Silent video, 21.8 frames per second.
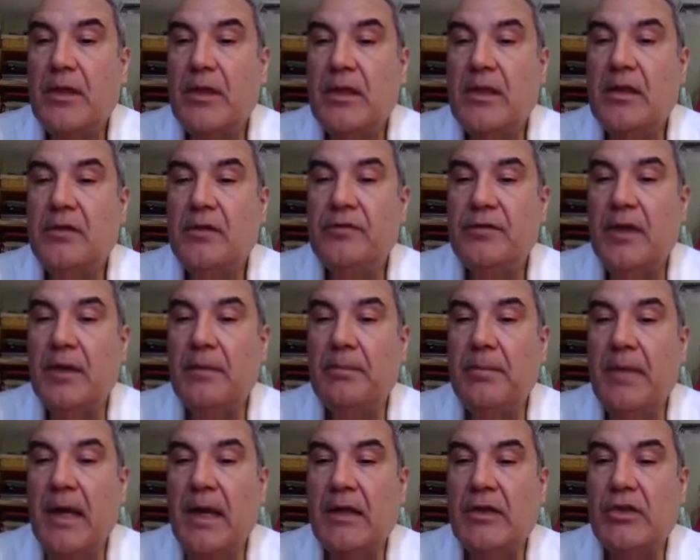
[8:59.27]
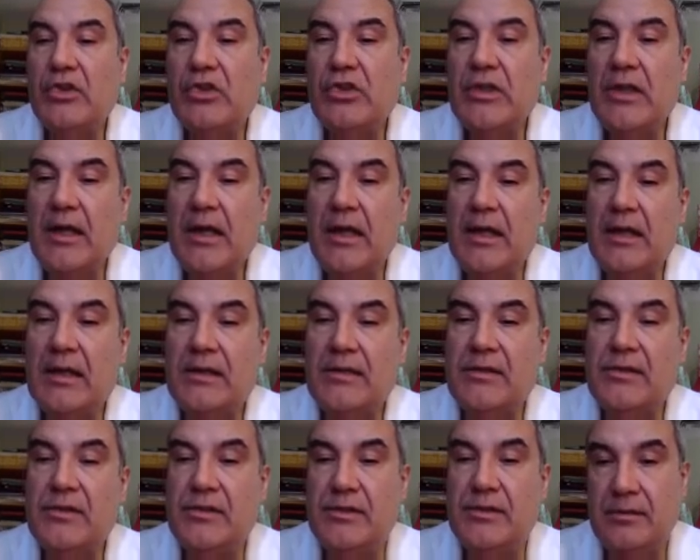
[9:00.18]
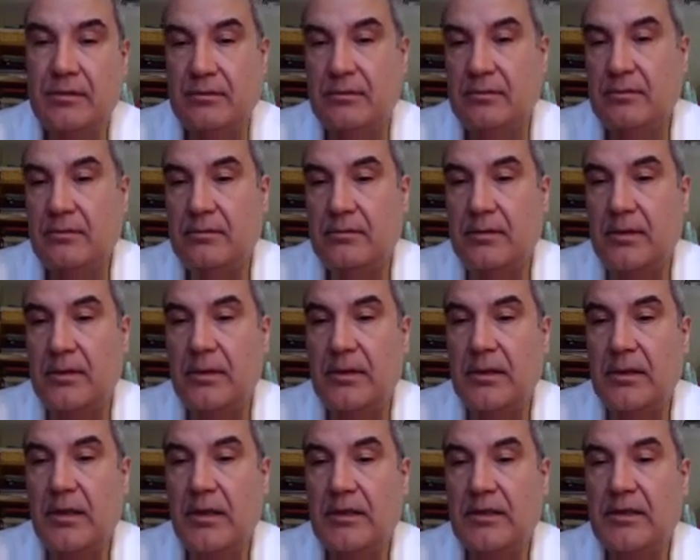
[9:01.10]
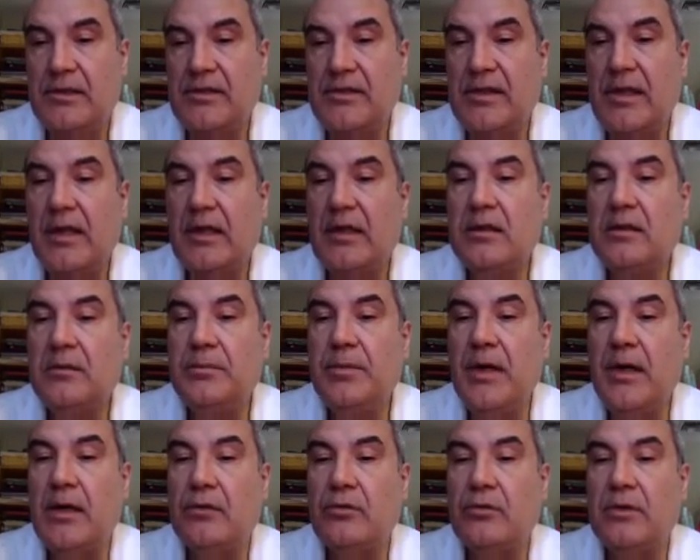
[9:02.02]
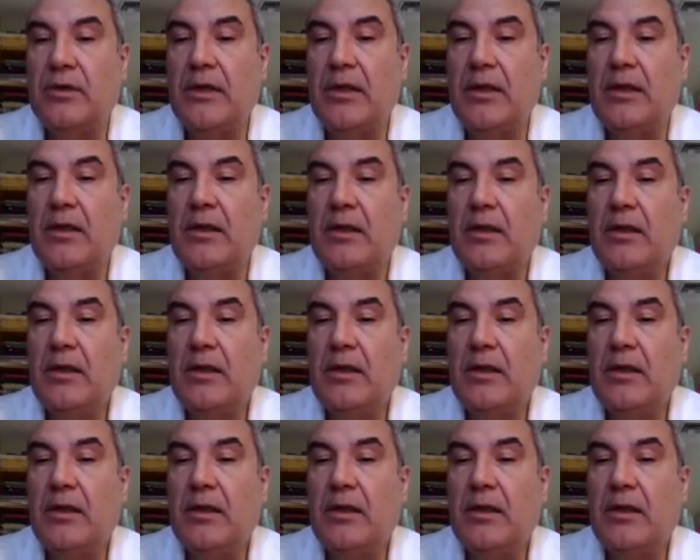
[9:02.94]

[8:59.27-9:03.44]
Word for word: if a match ends uh, at a cycle boundary,